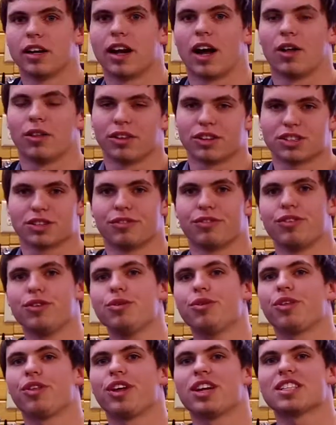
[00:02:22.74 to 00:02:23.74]
Now there's a
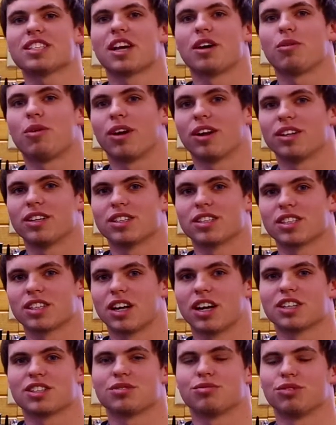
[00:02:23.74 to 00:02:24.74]
few things I want to
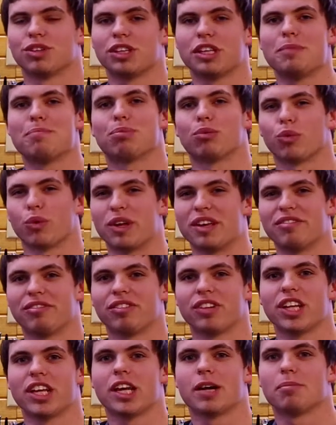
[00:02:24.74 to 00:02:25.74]
discuss really
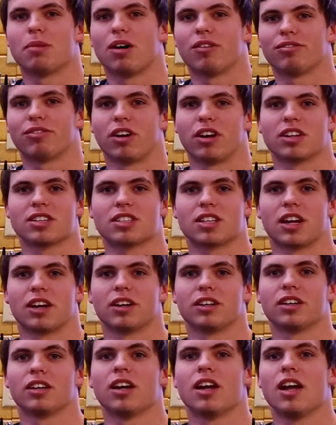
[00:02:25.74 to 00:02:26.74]
briefly about front of
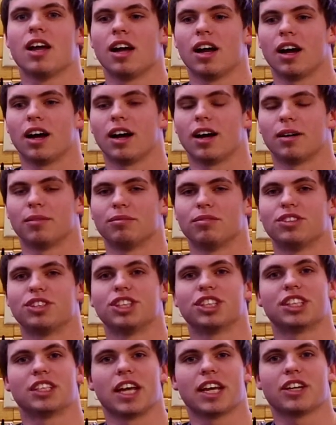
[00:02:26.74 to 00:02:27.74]
center.
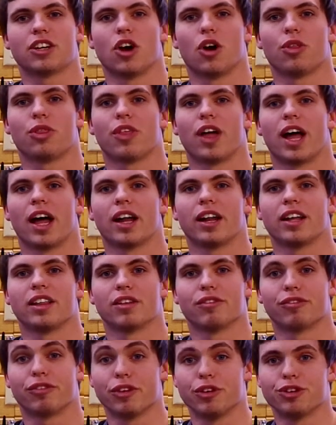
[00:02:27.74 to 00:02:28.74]
Just take note that
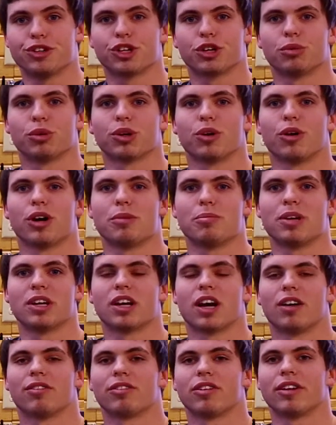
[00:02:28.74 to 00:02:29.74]
in the future we're going to be
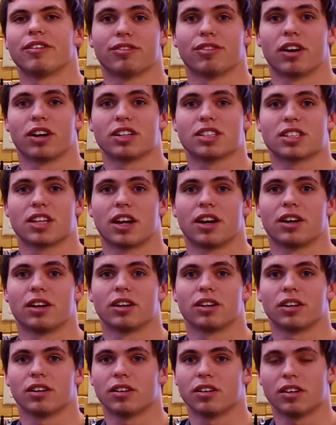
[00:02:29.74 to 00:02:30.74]
covering front of
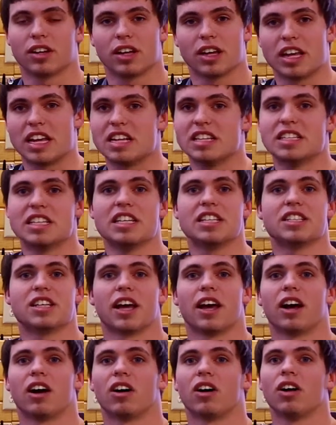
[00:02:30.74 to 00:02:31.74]
center in
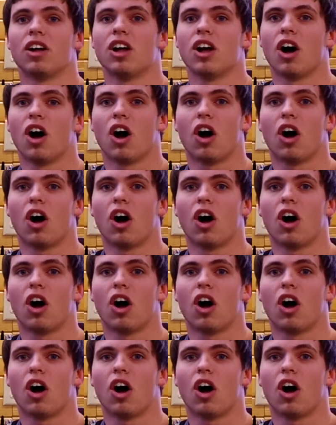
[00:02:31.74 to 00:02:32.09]
detail,